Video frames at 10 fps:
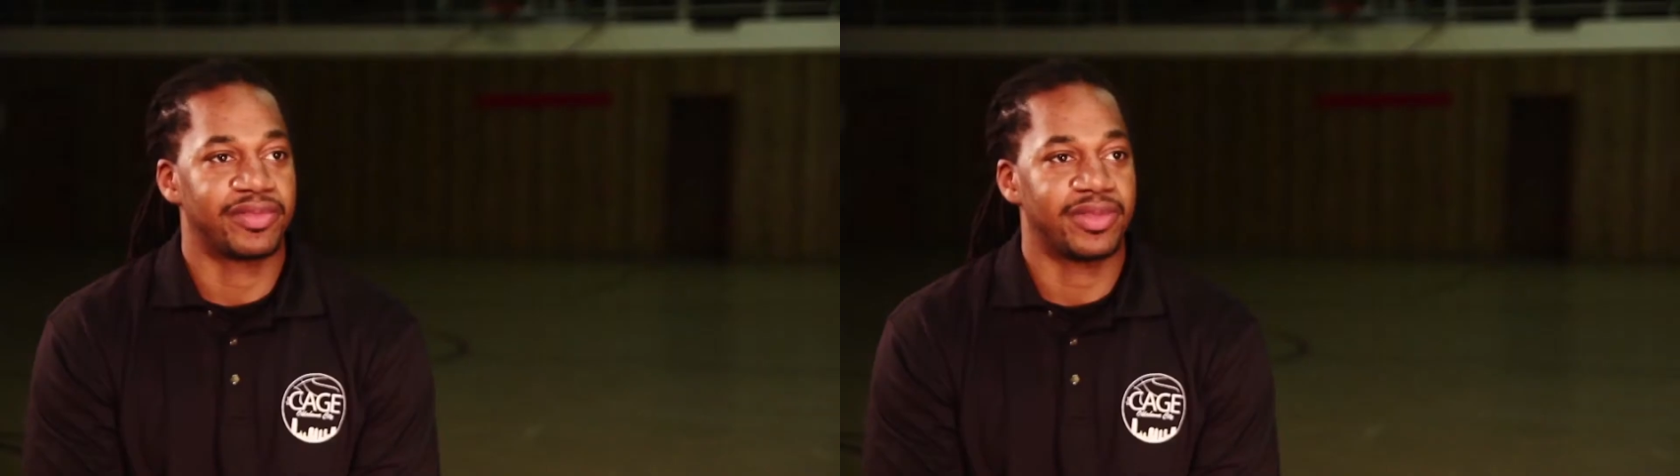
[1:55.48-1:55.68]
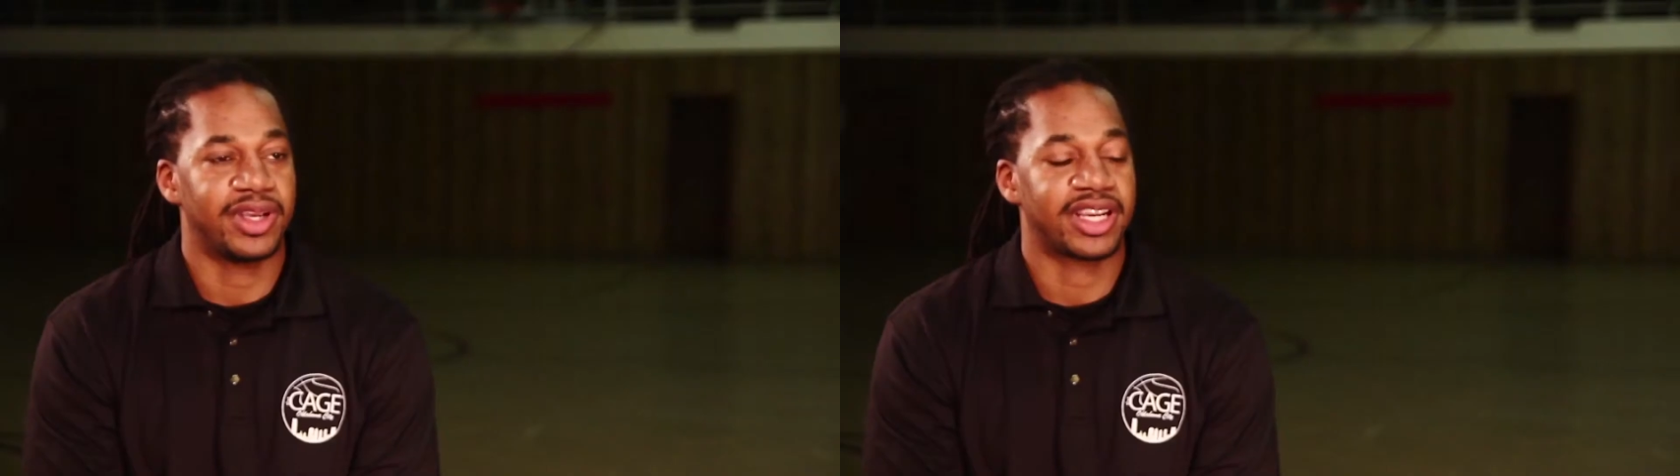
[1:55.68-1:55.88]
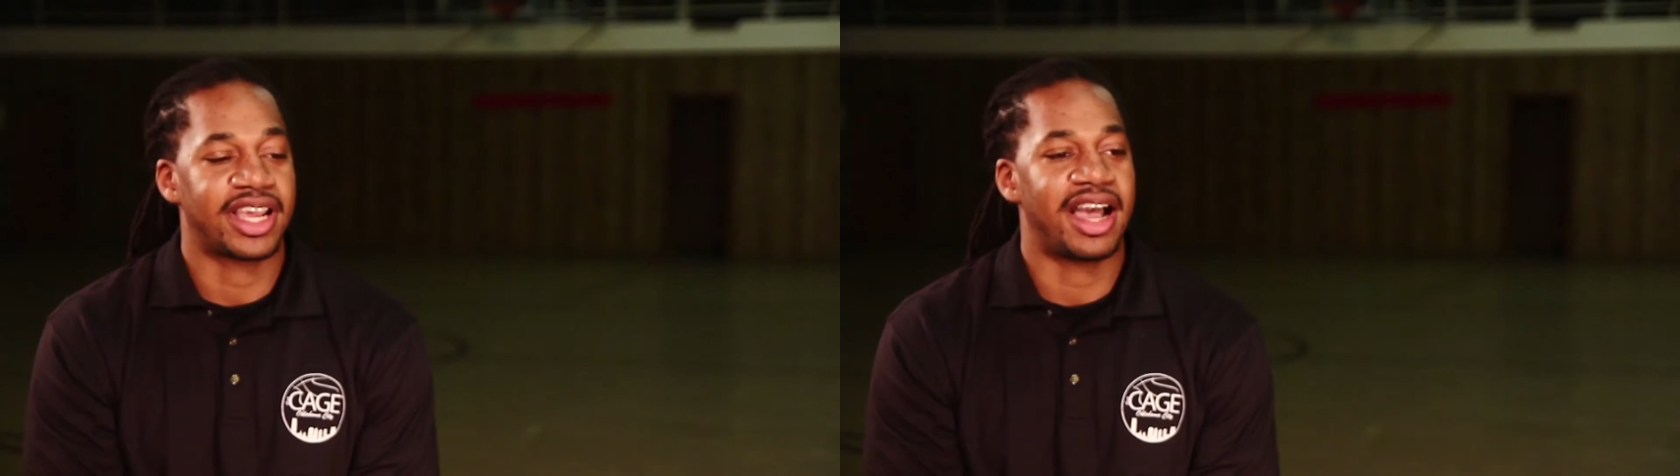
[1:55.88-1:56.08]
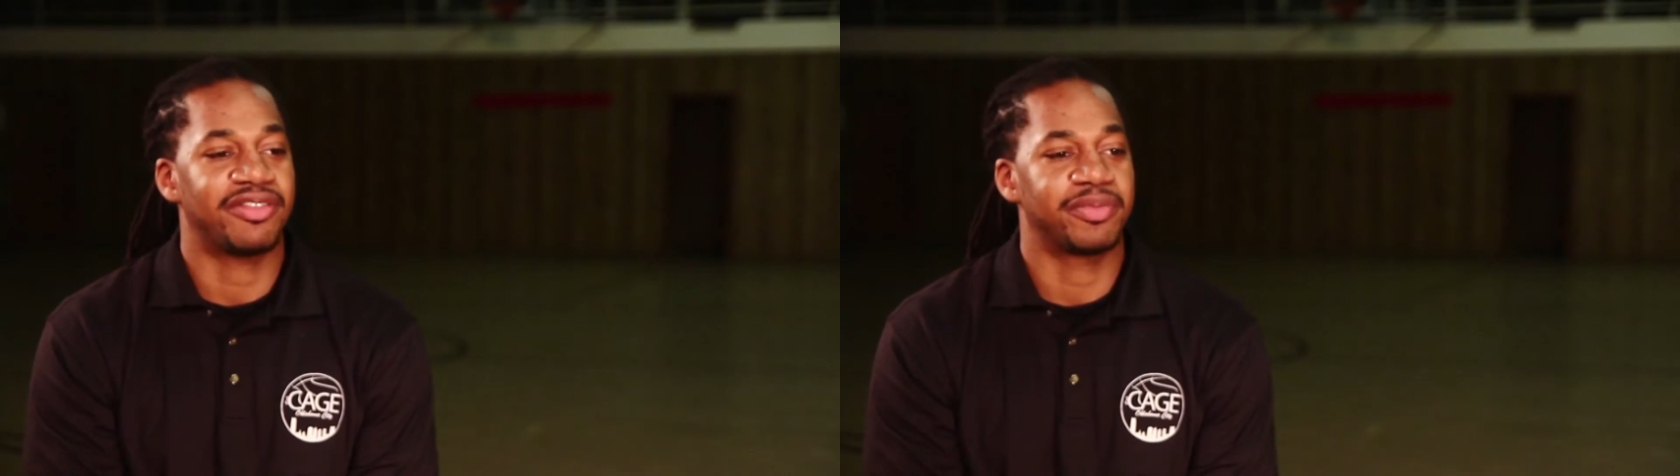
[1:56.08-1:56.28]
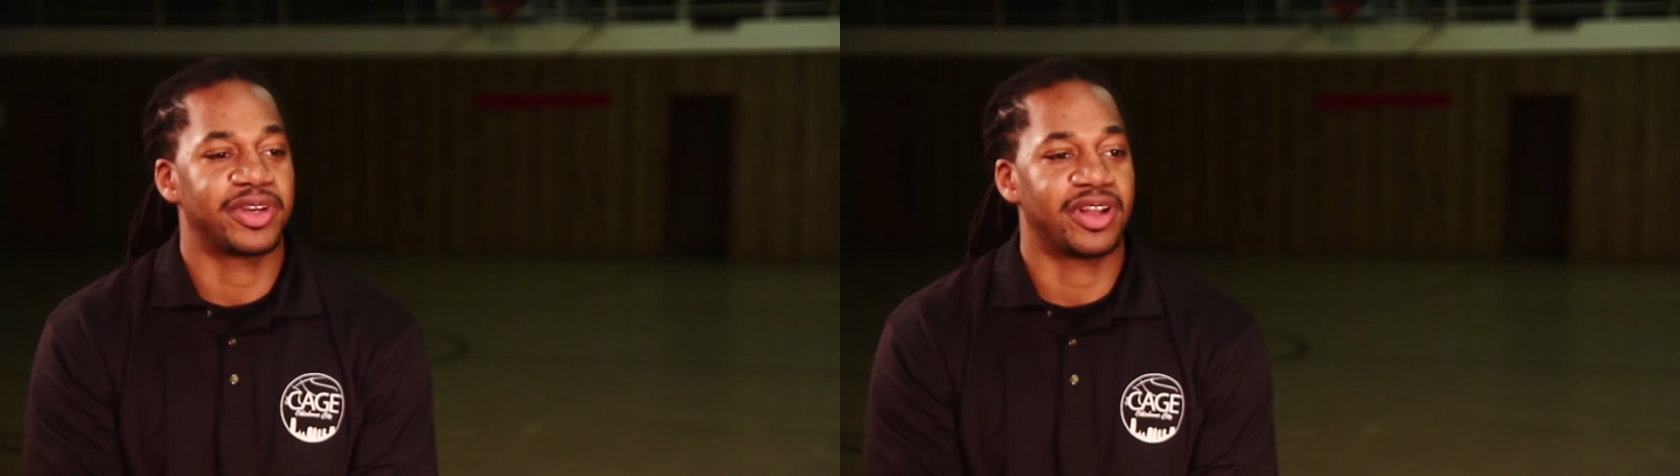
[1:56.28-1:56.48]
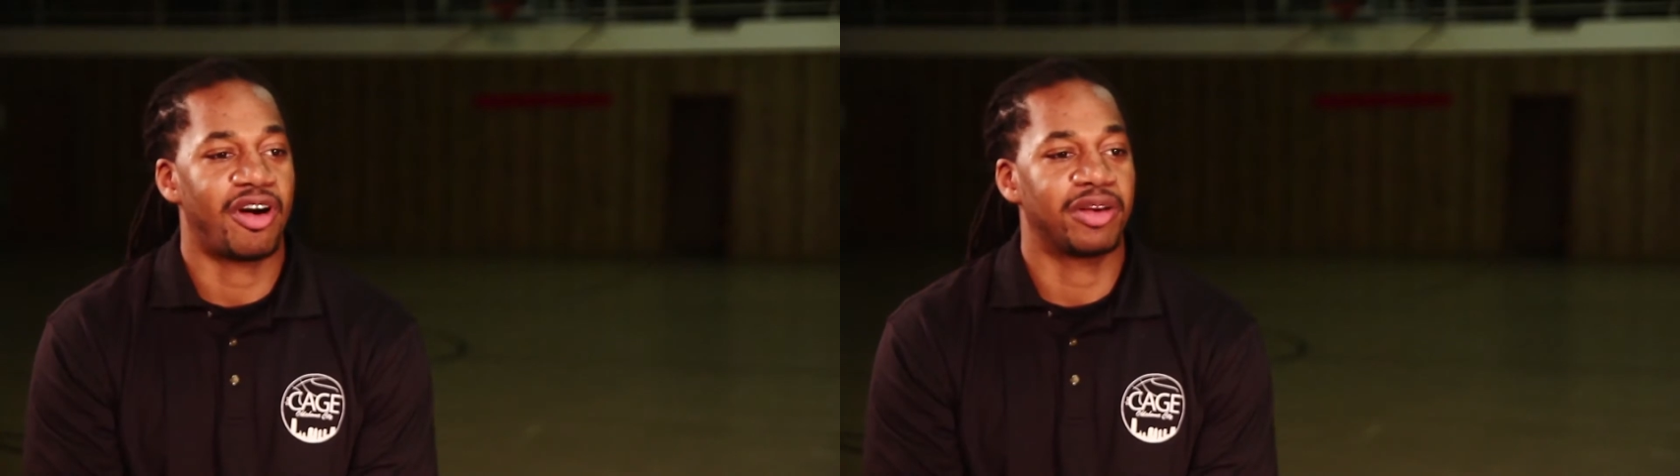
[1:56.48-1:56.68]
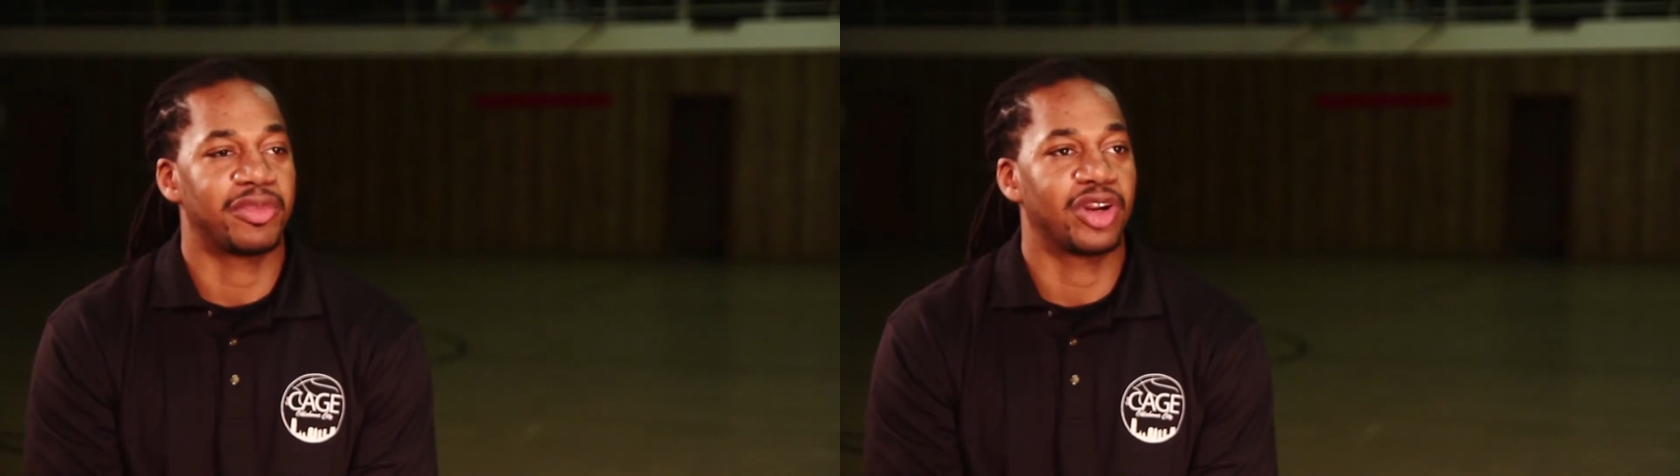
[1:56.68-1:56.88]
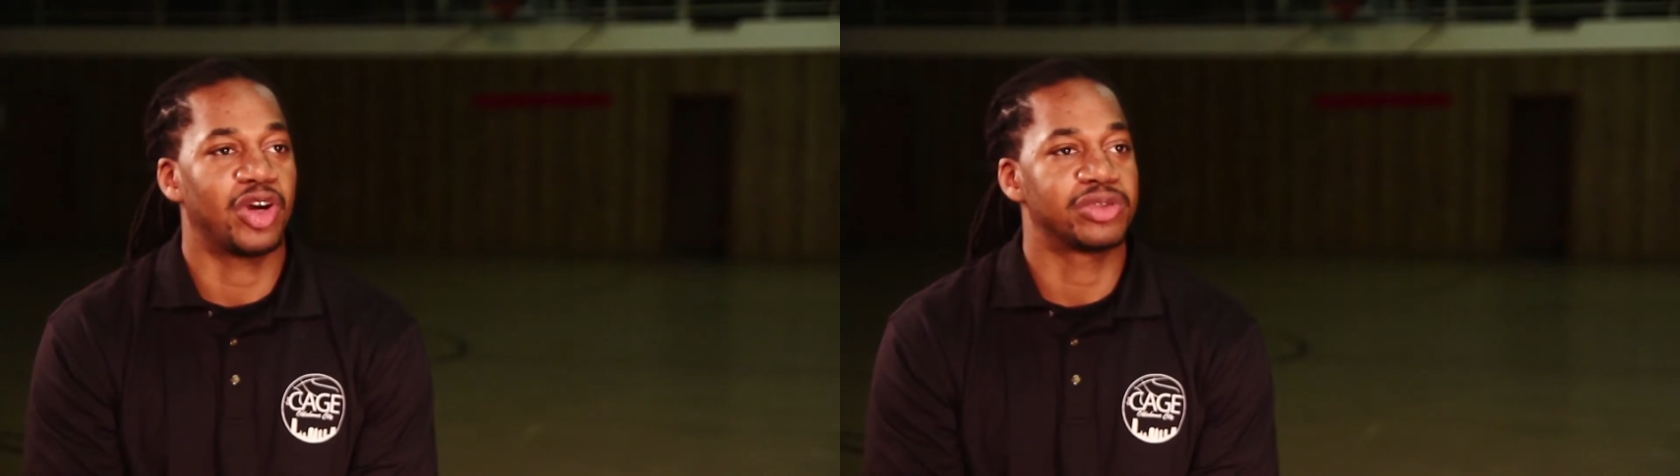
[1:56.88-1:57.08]
A guy from the Harlem
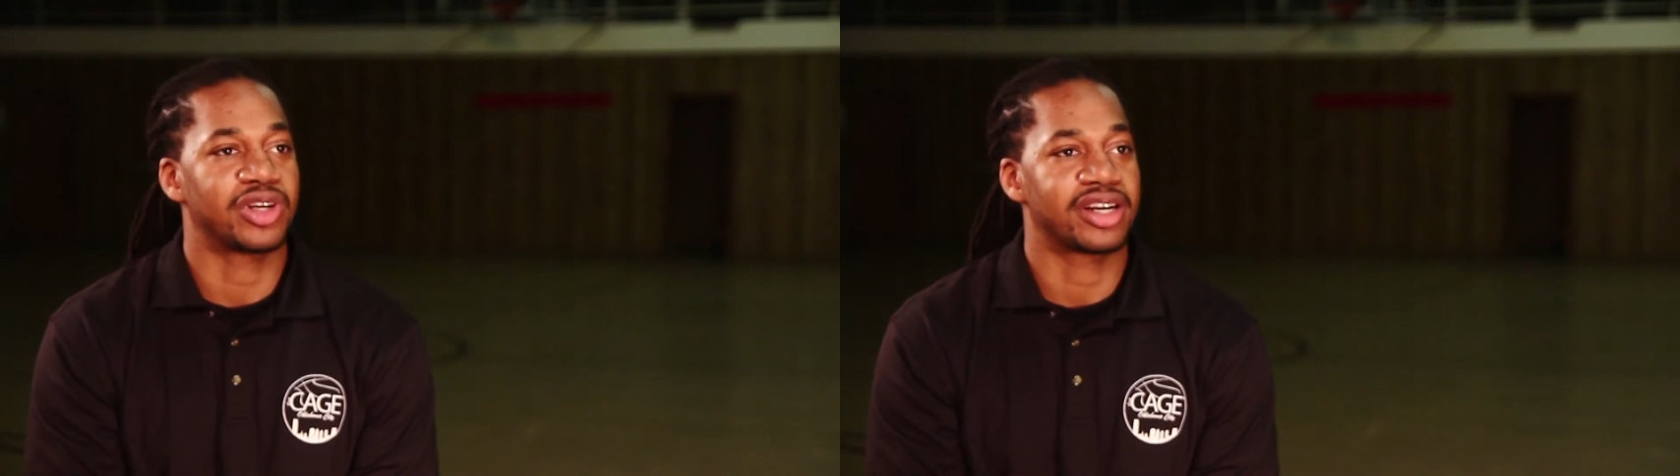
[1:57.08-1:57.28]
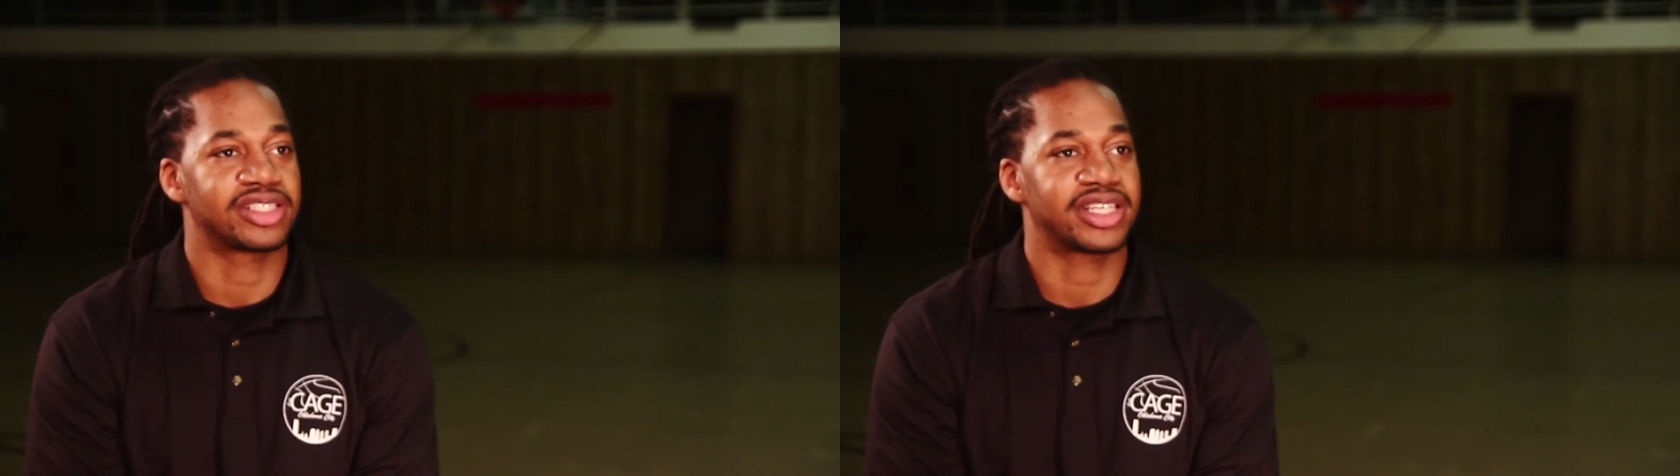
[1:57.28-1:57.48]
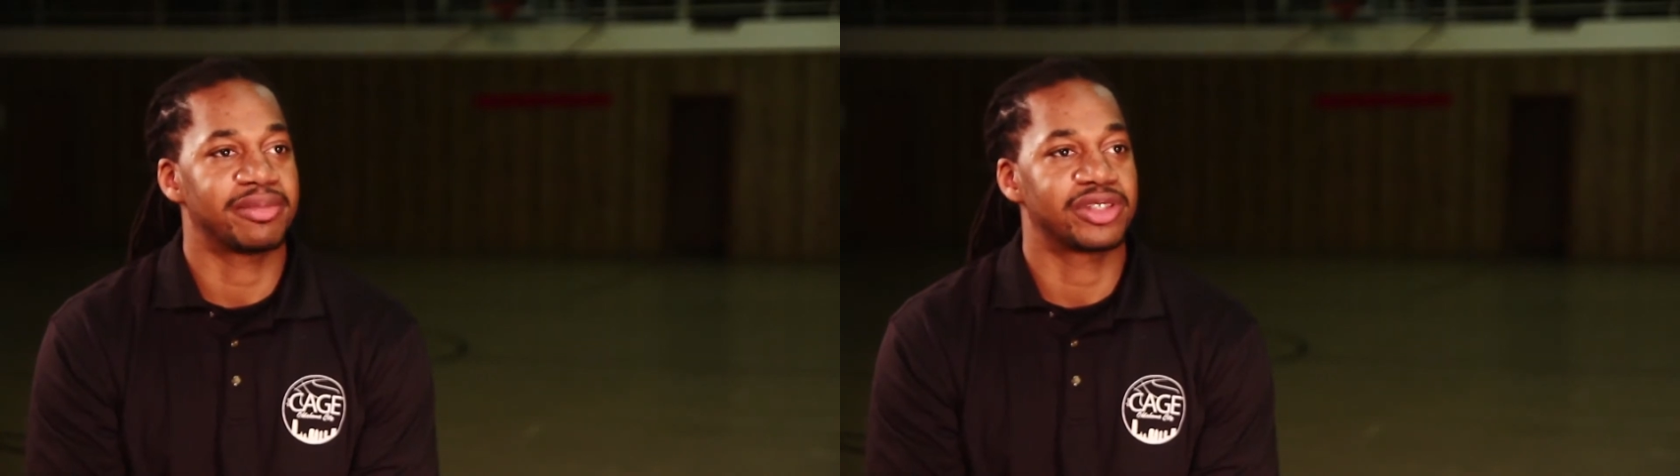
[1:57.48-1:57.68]
Globetrotters came